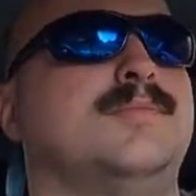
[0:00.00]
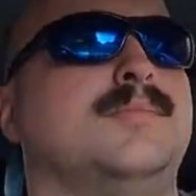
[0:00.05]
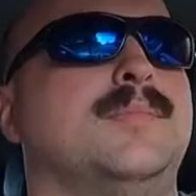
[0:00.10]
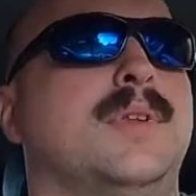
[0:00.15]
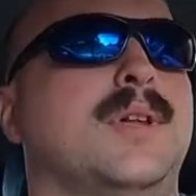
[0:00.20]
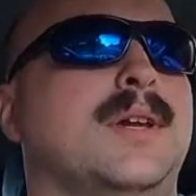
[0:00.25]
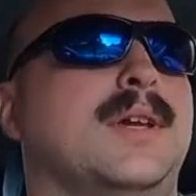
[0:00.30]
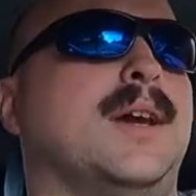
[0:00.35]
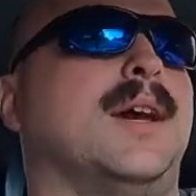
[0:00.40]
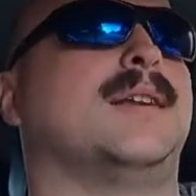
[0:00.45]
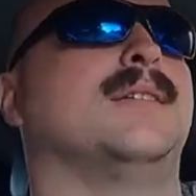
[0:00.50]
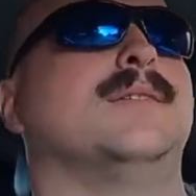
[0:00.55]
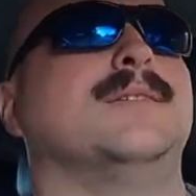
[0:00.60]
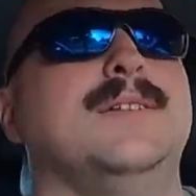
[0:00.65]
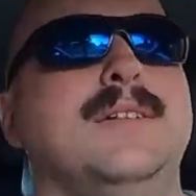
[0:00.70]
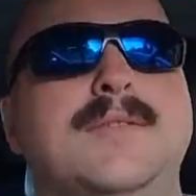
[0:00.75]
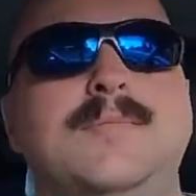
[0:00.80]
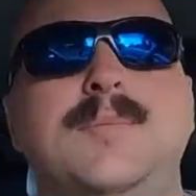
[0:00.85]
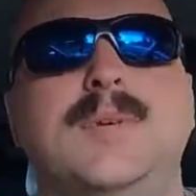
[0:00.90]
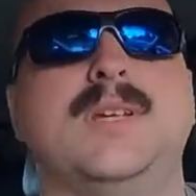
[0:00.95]
they kind of
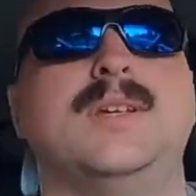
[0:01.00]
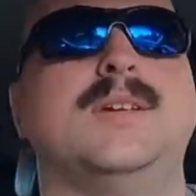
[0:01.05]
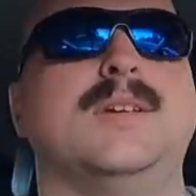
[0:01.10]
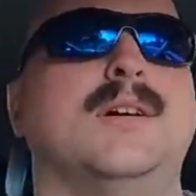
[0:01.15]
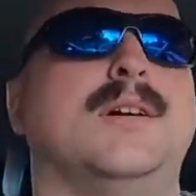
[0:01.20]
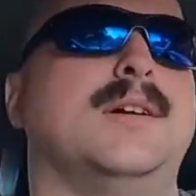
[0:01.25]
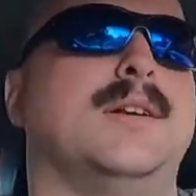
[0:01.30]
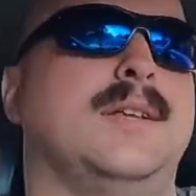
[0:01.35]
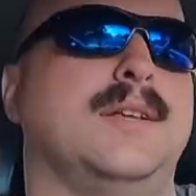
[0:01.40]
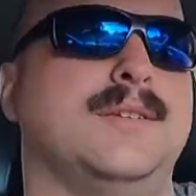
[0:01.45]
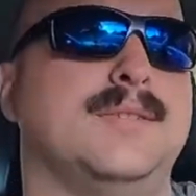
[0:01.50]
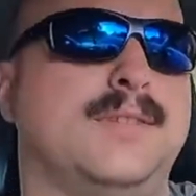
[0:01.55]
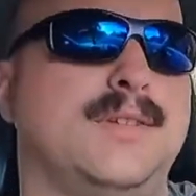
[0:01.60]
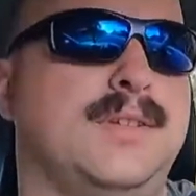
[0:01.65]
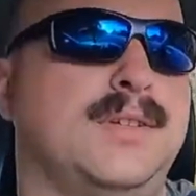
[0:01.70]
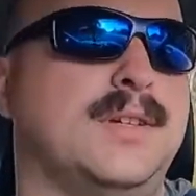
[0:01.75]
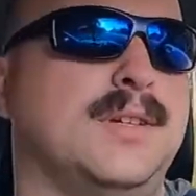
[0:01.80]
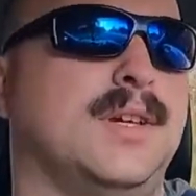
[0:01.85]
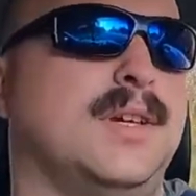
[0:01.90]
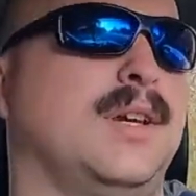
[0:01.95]
leave me uneasy
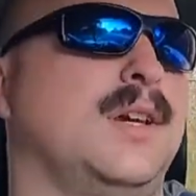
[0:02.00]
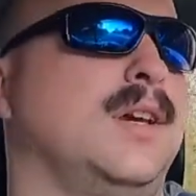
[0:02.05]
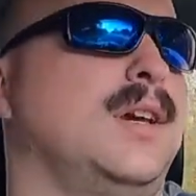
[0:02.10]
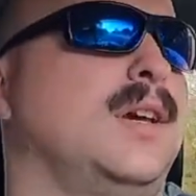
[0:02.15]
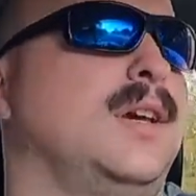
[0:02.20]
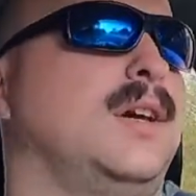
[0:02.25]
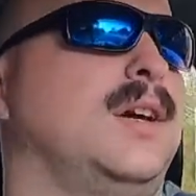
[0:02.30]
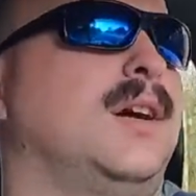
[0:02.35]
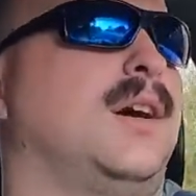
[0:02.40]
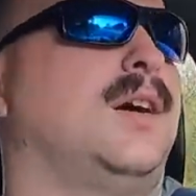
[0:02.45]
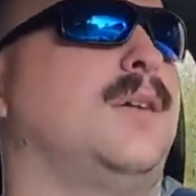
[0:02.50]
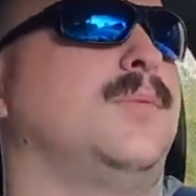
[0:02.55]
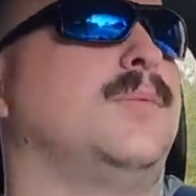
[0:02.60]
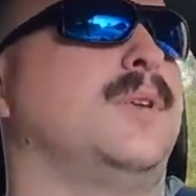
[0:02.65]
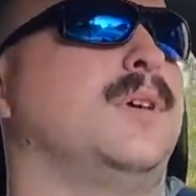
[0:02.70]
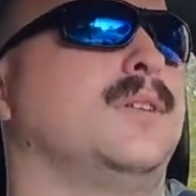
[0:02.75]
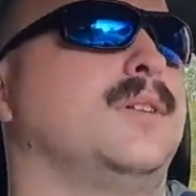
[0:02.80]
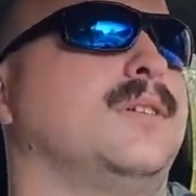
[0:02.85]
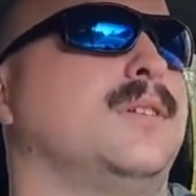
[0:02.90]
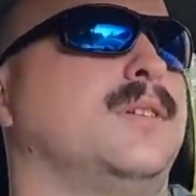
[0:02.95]
on
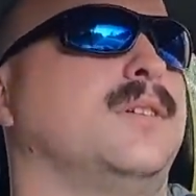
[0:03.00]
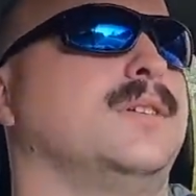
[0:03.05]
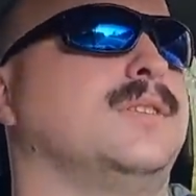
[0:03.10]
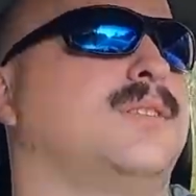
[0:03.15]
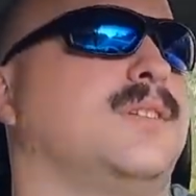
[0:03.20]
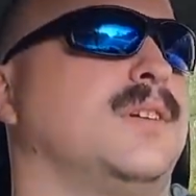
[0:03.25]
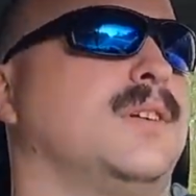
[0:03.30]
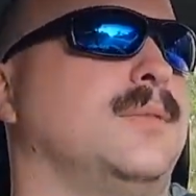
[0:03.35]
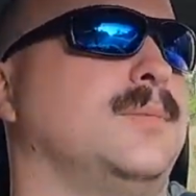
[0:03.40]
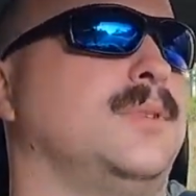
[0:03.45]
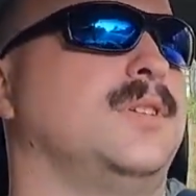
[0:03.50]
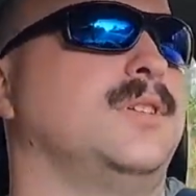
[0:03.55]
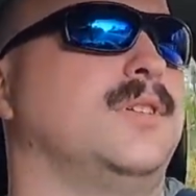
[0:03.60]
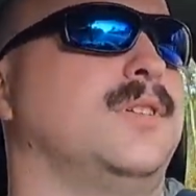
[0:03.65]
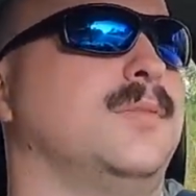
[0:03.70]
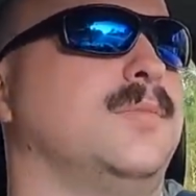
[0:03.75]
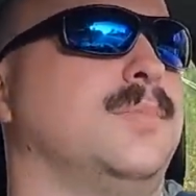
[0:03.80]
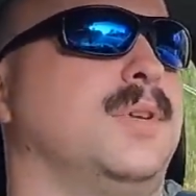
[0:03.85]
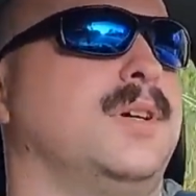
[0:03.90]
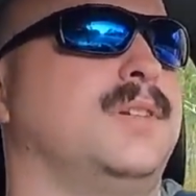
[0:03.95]
whether it's going to be a
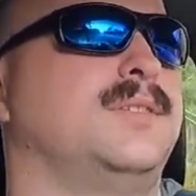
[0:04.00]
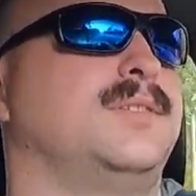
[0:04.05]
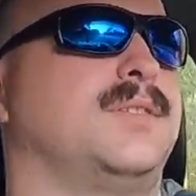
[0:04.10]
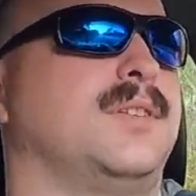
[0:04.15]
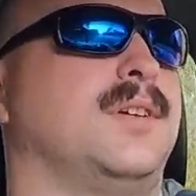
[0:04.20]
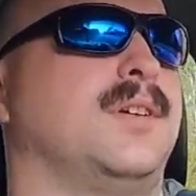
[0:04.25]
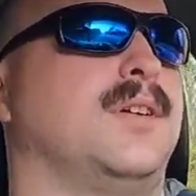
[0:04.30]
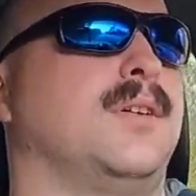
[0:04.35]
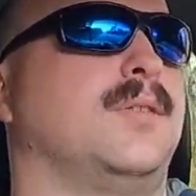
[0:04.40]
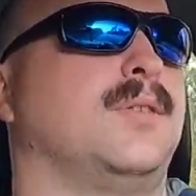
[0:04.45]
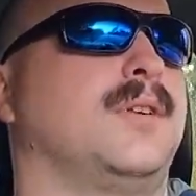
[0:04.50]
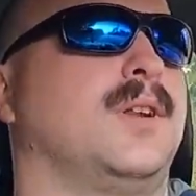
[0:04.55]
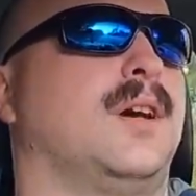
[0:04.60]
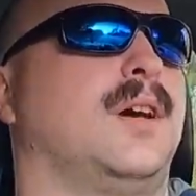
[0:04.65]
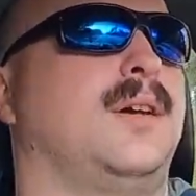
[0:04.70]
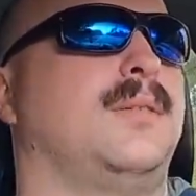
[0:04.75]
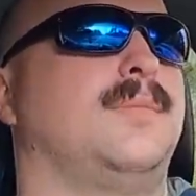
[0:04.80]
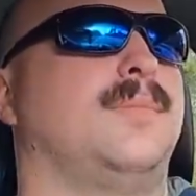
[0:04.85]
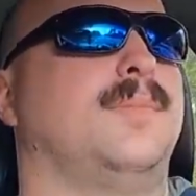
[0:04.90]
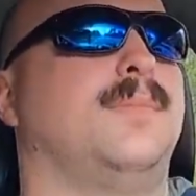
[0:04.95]
good place to go or
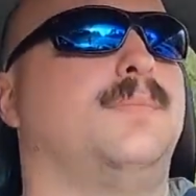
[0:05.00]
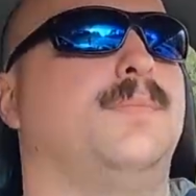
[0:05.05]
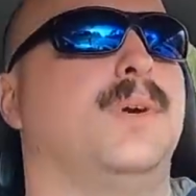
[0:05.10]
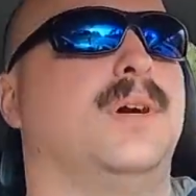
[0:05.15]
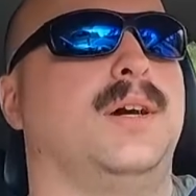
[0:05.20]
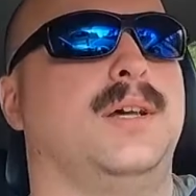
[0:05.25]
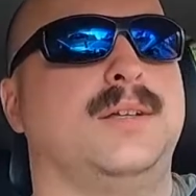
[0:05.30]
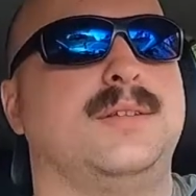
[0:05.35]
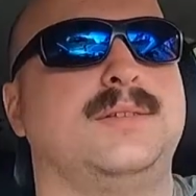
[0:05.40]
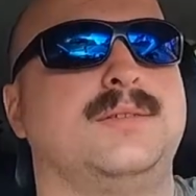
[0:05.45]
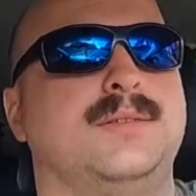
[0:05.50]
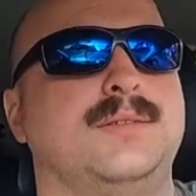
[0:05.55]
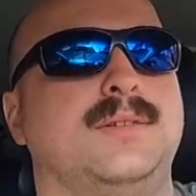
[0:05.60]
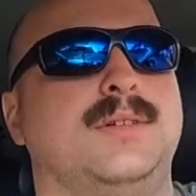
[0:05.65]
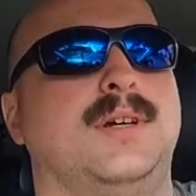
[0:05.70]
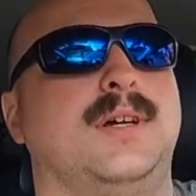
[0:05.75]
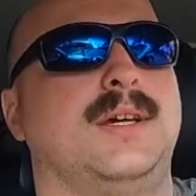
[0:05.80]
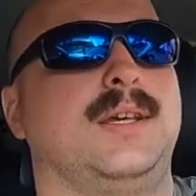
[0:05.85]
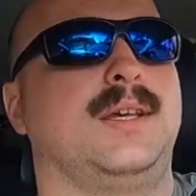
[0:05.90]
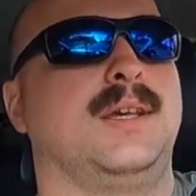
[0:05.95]
not. But
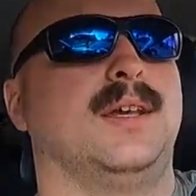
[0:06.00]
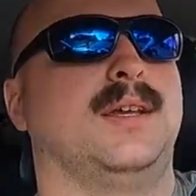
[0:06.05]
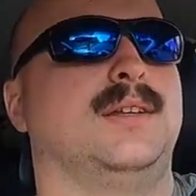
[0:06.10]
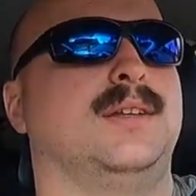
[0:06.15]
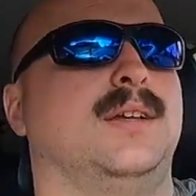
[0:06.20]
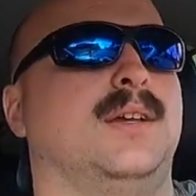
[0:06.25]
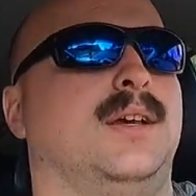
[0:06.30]
again,